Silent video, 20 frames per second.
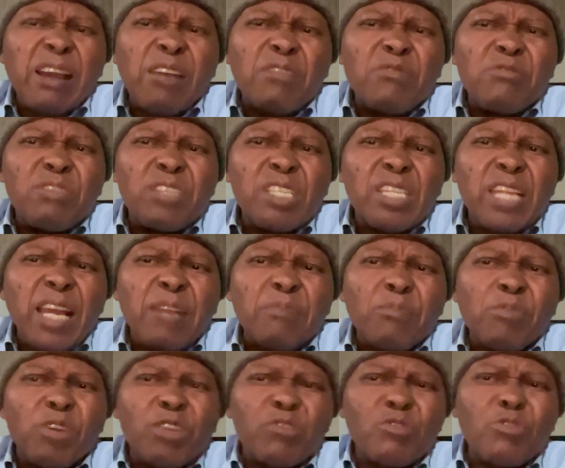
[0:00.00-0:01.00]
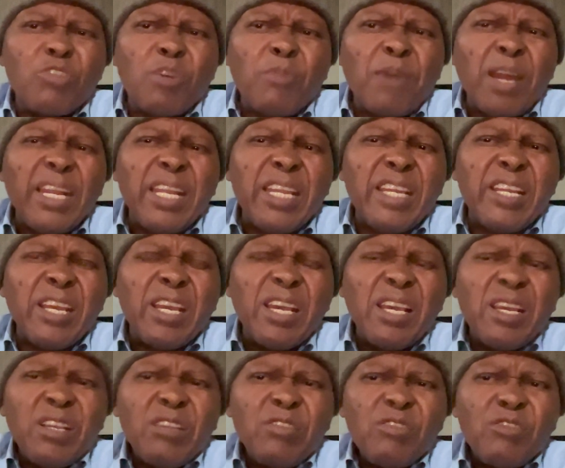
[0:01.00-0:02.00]
How do you see that? Because we normally
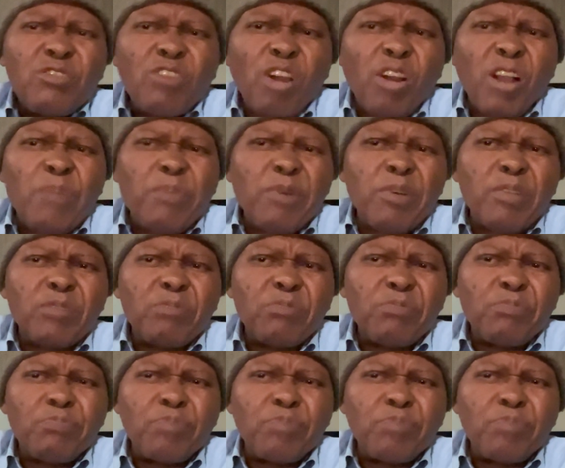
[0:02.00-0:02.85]
talk about